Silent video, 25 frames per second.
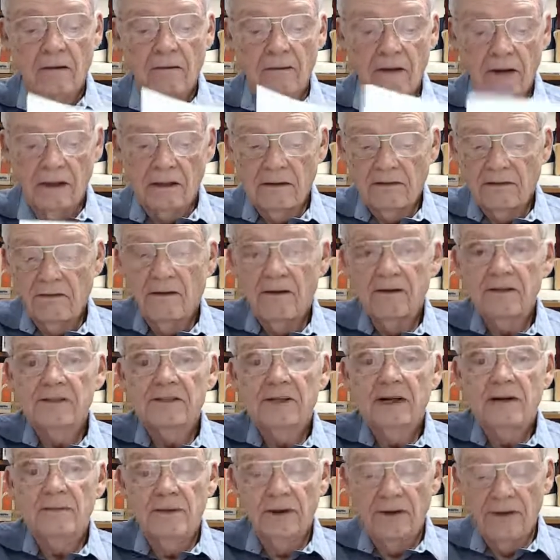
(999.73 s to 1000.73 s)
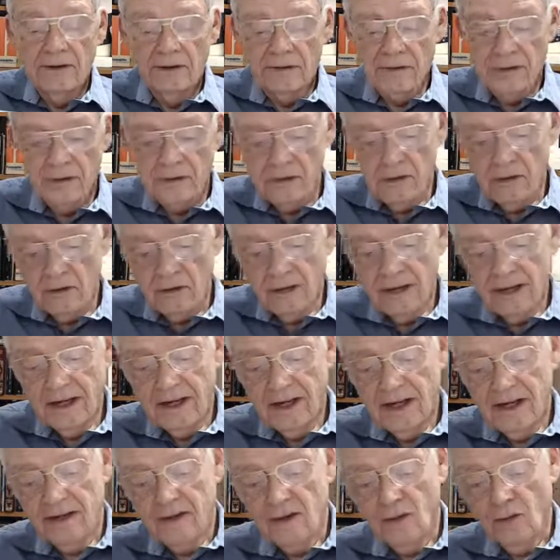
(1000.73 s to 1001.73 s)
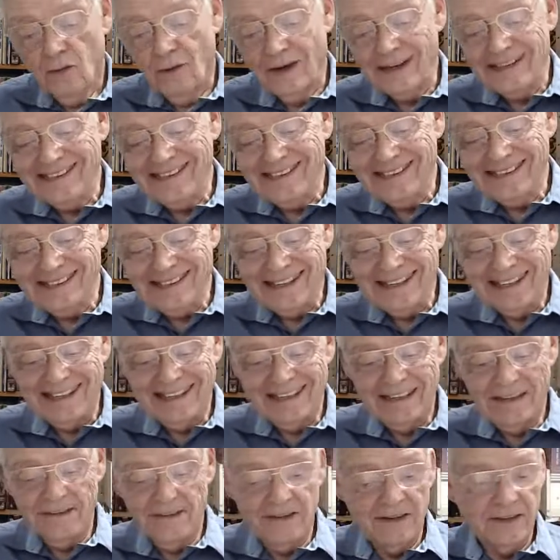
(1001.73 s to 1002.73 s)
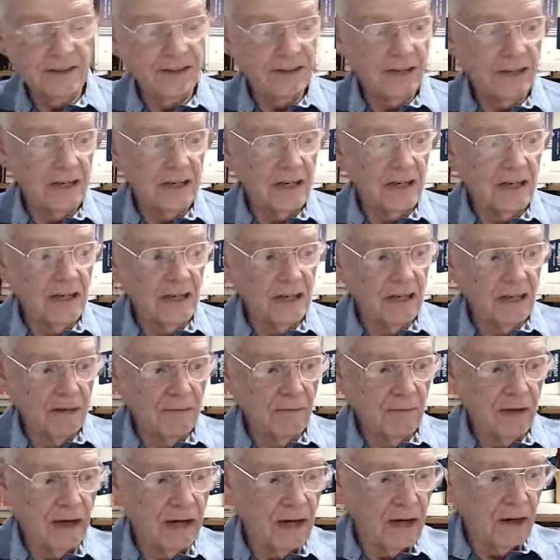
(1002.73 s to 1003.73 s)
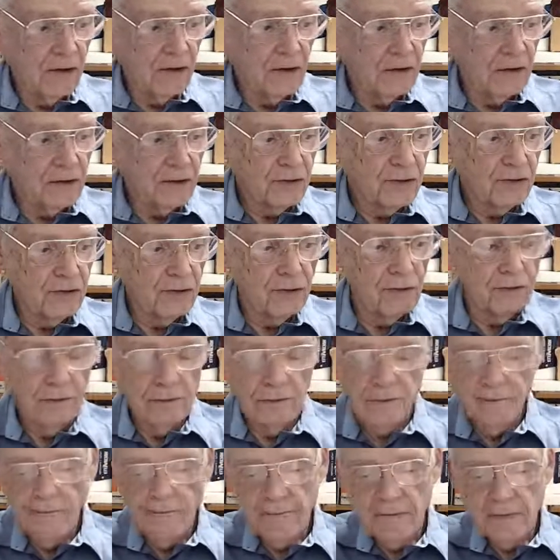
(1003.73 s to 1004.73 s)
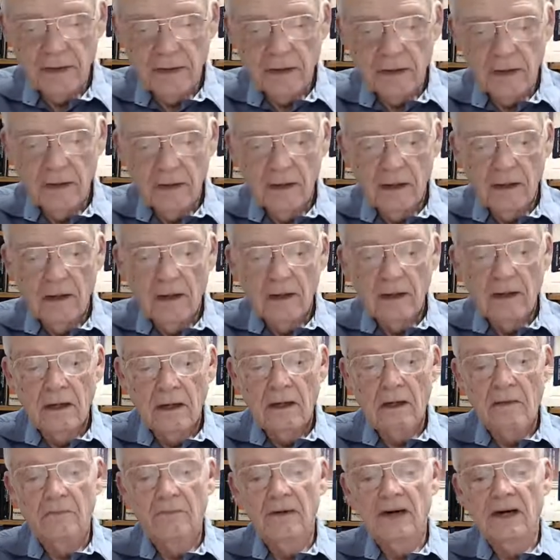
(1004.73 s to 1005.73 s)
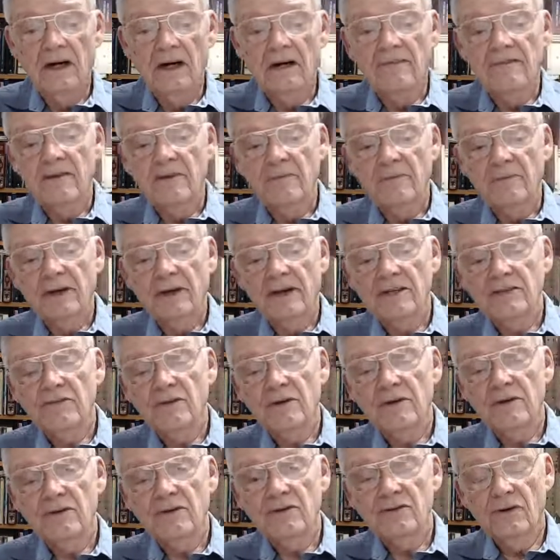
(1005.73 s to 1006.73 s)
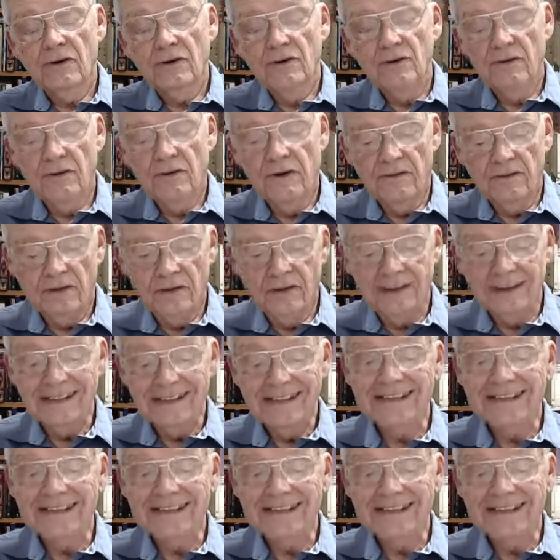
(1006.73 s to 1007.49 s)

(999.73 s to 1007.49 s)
Well, of course, Tiberias was located on the west side of the sea, a mile or two above the place where the Jordan River